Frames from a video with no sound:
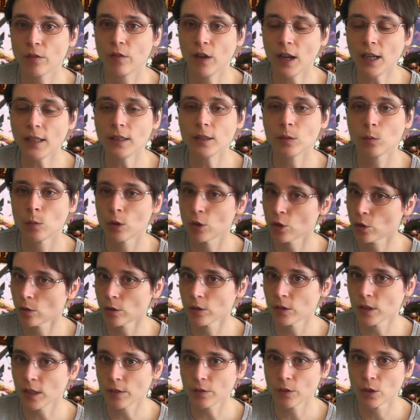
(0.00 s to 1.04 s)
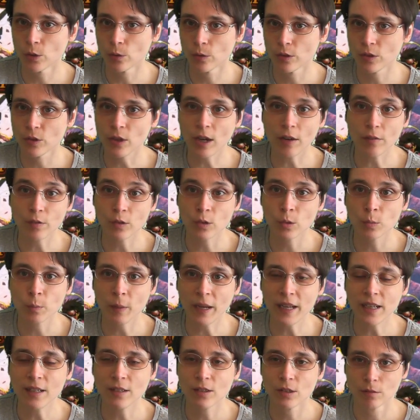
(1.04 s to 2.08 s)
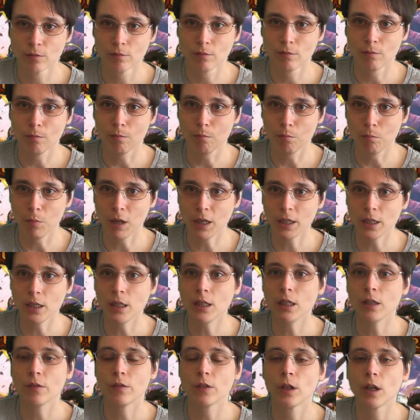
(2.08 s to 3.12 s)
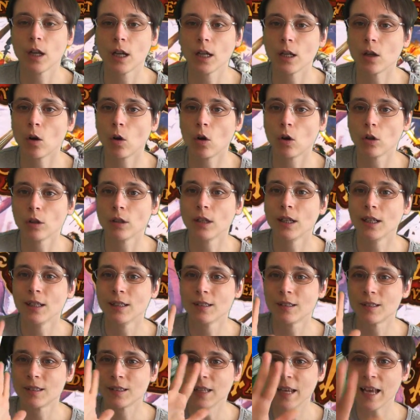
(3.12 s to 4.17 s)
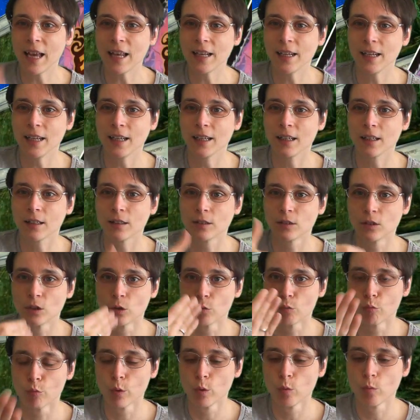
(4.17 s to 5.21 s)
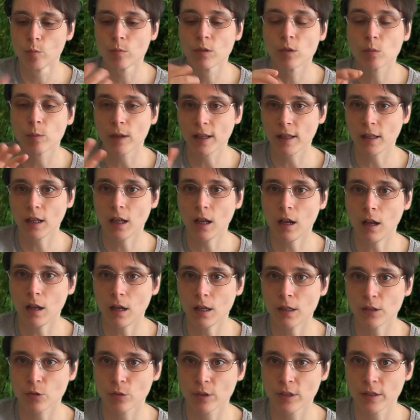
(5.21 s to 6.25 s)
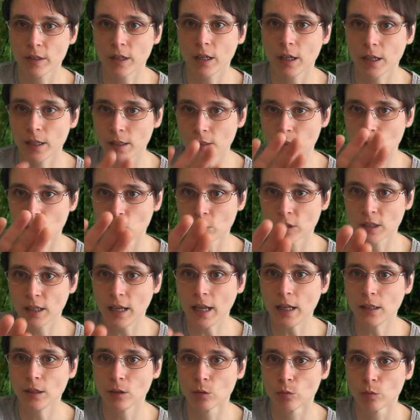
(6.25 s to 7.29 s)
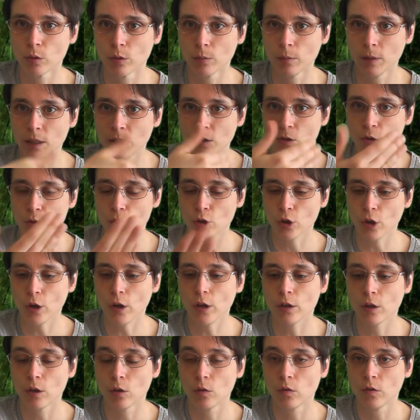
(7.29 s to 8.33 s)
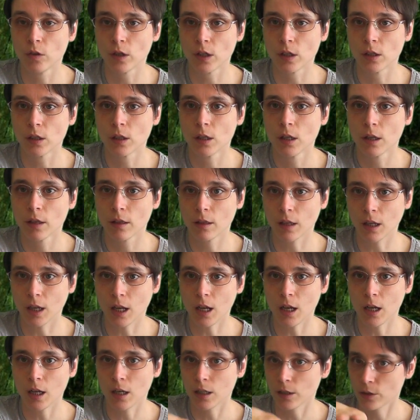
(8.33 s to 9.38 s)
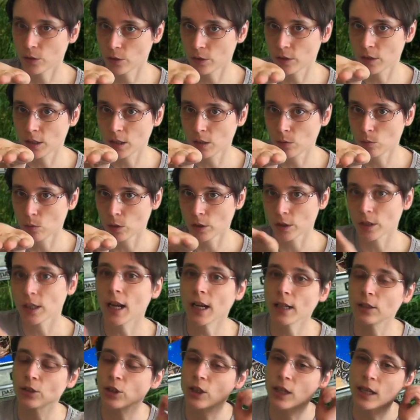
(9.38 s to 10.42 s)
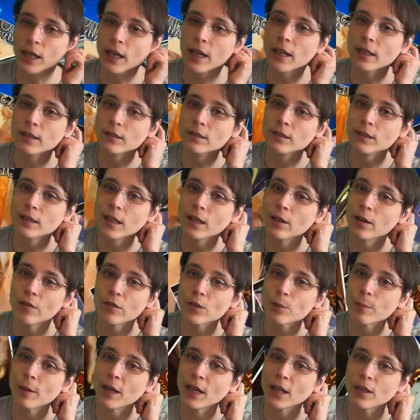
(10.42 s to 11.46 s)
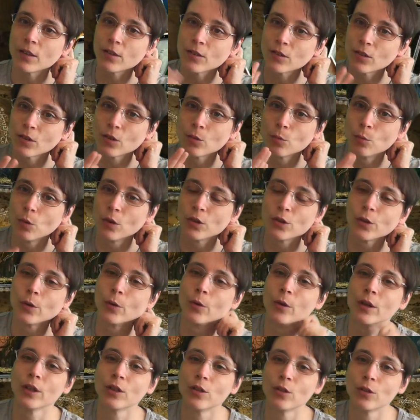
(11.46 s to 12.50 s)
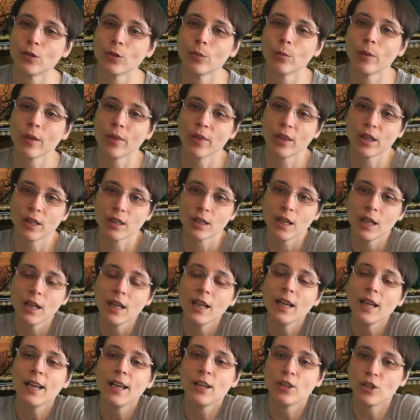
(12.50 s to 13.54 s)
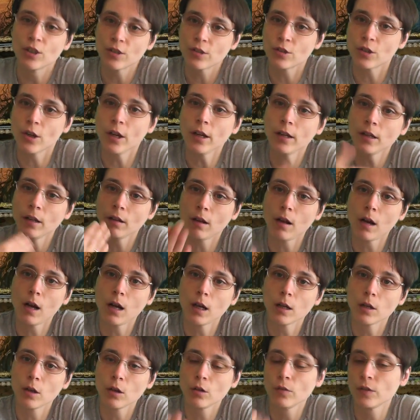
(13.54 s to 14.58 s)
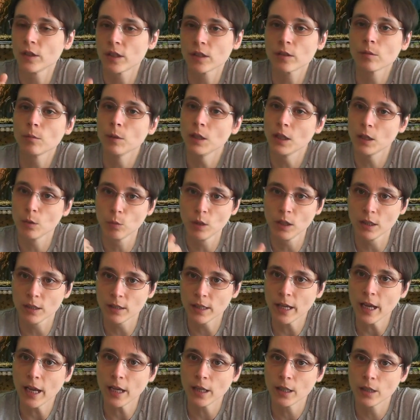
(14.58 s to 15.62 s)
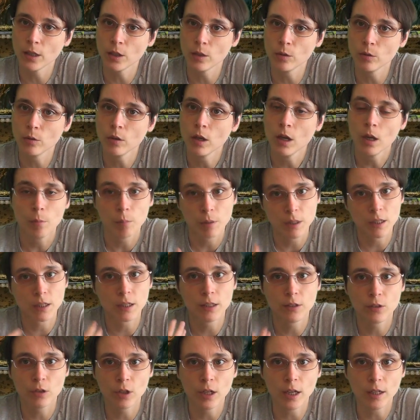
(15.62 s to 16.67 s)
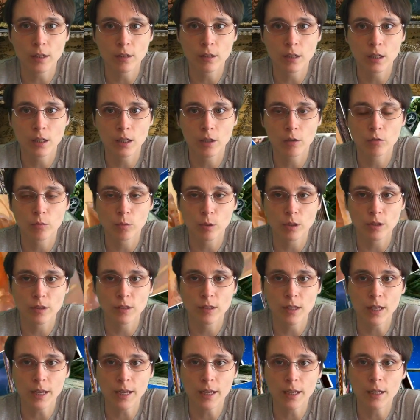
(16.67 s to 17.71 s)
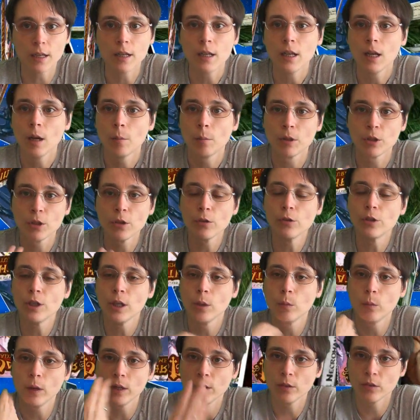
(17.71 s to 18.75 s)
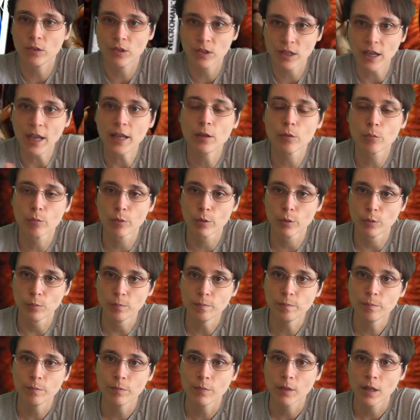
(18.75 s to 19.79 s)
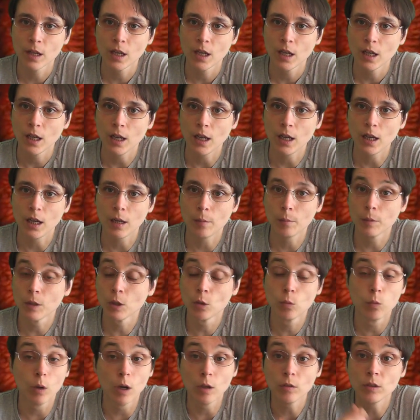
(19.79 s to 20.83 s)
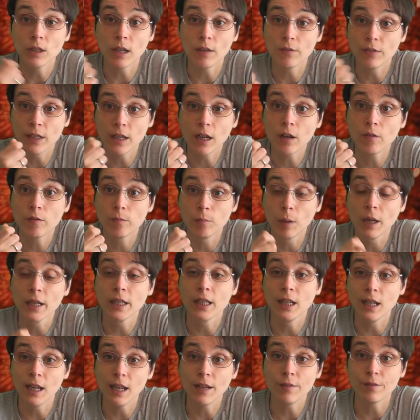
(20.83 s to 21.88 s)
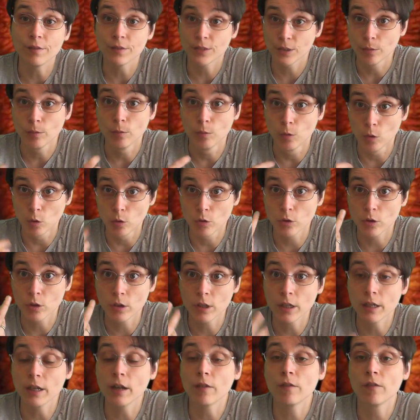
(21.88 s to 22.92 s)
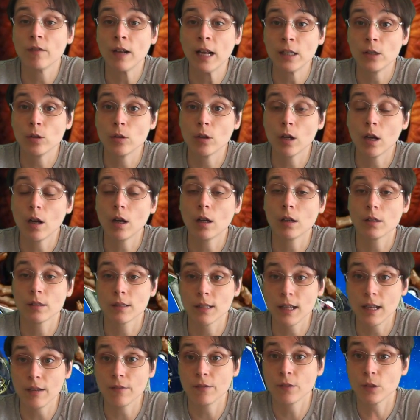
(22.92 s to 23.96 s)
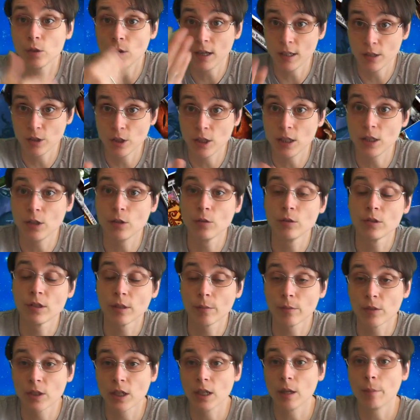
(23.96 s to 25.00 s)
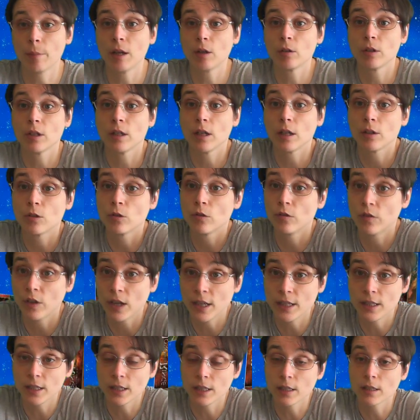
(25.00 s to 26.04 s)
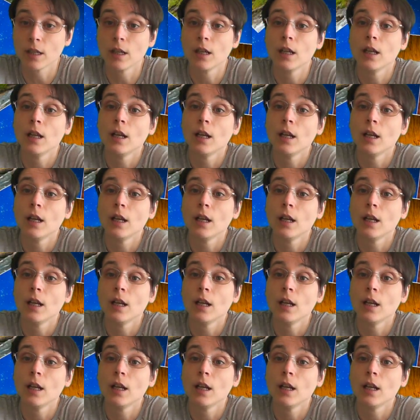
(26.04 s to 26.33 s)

to fight them, what you also have to do is you have to spend money, if you like, on scanning the rooms where the cards reside. So scanning the room means you turn over the card to see what it actually is, and then you have to make a decision what you're going to do with it. Just turning the card over doesn't mean it will attack you, but at least you get an idea of what's there. But usually when you scan a room, you won't have enough money left, or not enough value cards left to actually do something about it and to fight it.